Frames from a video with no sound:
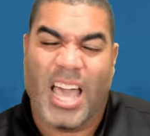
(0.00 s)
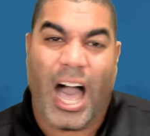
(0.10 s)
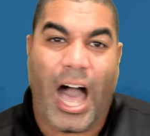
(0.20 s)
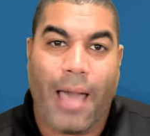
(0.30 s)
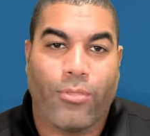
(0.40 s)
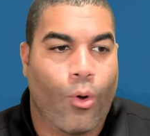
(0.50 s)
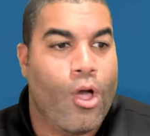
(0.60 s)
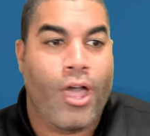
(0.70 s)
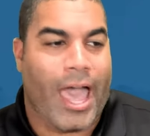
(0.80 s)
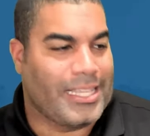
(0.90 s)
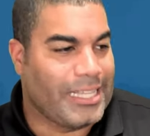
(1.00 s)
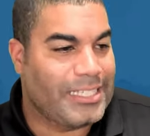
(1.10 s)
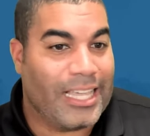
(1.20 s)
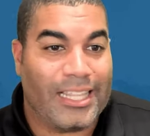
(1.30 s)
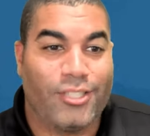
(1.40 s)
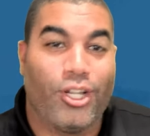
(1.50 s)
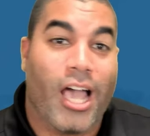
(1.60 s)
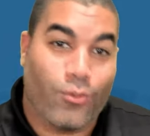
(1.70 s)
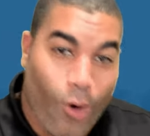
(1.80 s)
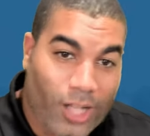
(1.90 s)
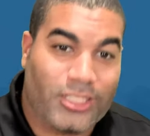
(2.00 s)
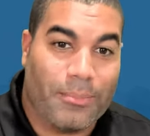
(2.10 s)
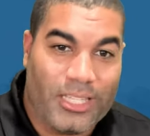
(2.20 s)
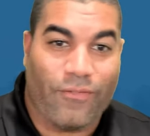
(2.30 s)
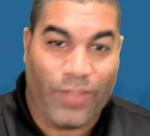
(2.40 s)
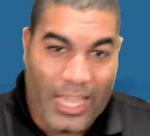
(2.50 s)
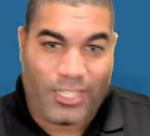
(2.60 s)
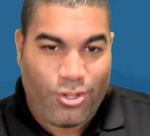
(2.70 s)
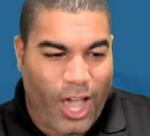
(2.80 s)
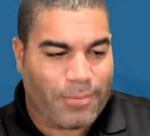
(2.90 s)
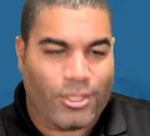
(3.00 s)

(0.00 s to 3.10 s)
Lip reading: As intently as you guys watch some of these feeds and you guys be